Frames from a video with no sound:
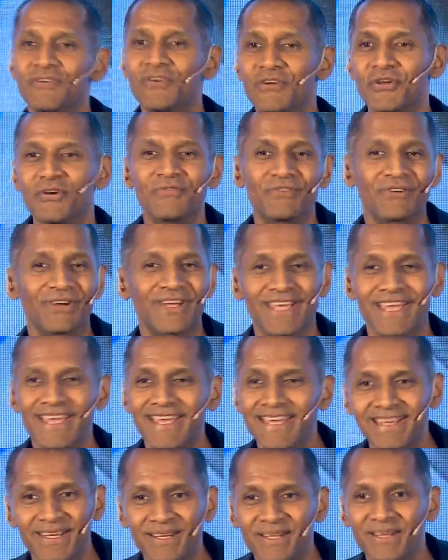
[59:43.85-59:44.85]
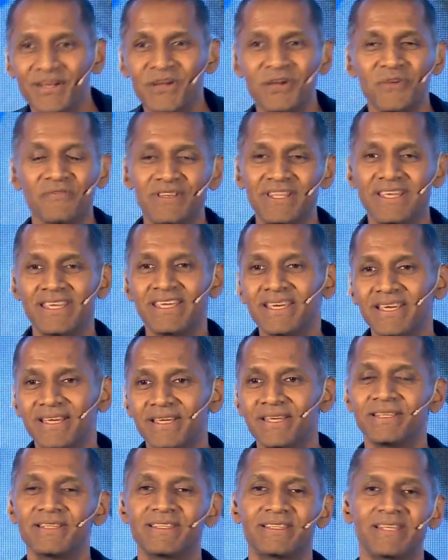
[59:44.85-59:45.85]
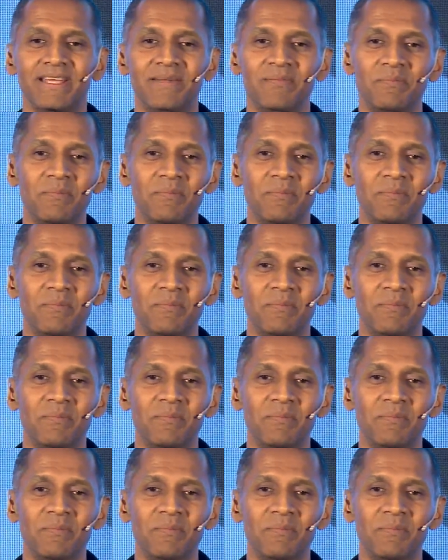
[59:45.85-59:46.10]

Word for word: over and over again over the years,